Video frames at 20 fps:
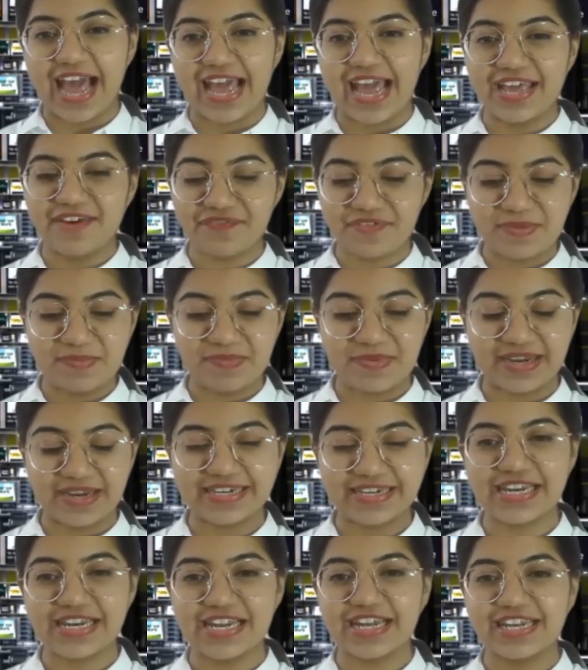I have
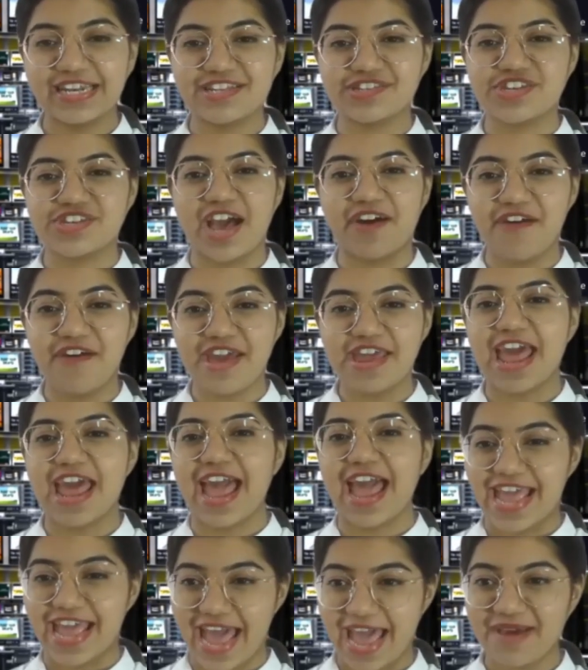completed learning Java and
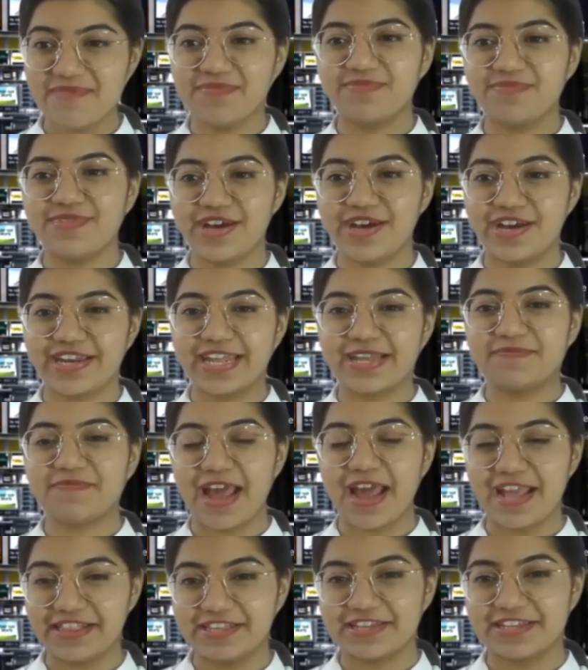I am learning
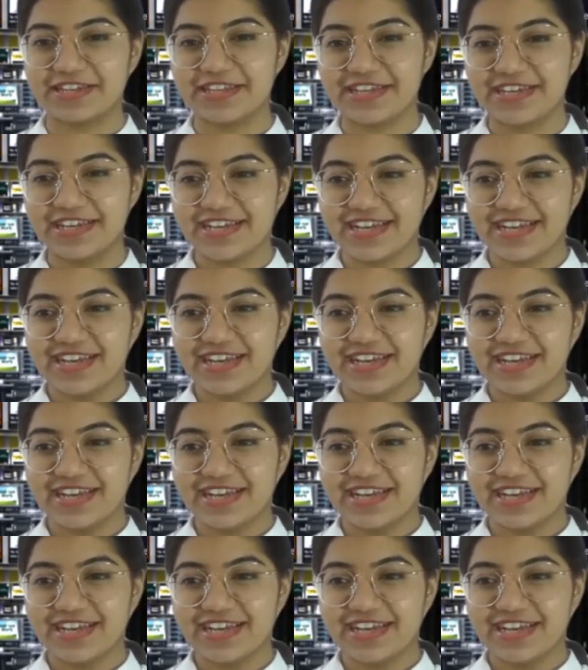Python.